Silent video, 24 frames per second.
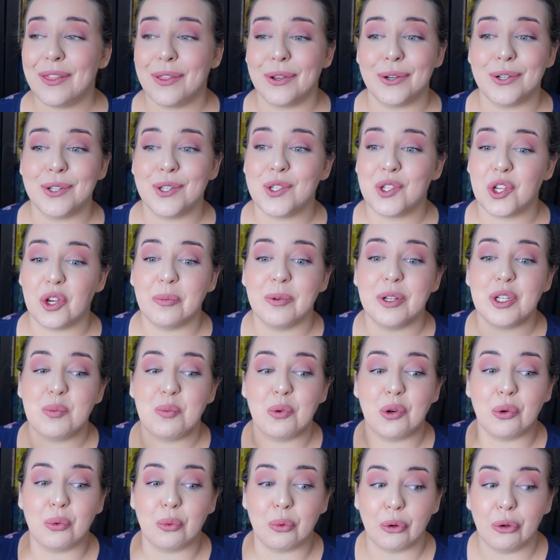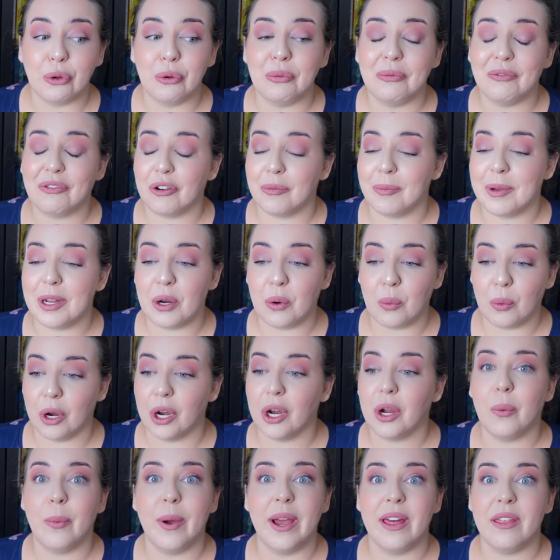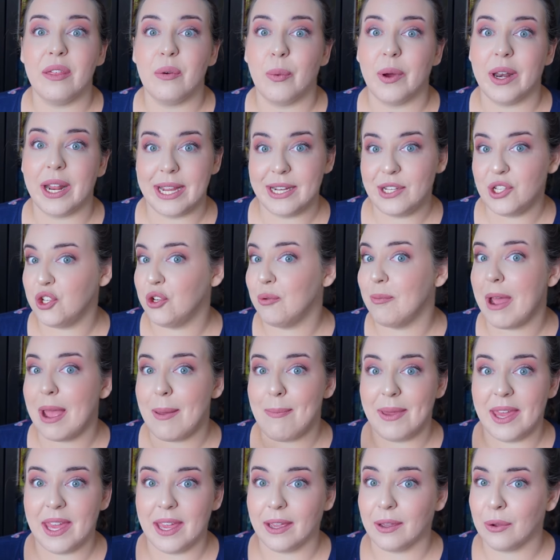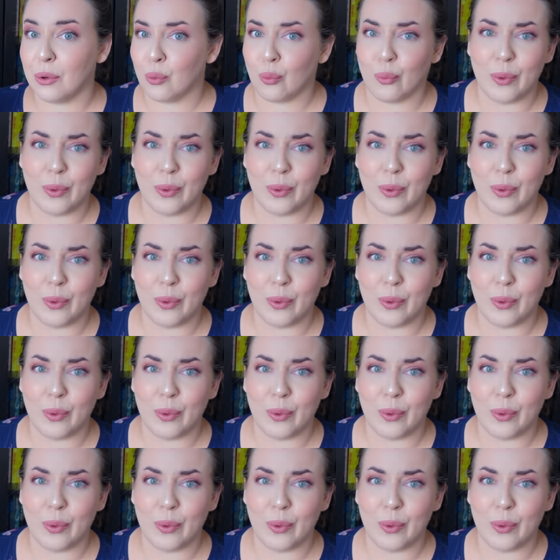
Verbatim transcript: There is so much more room for me to work with when I do my big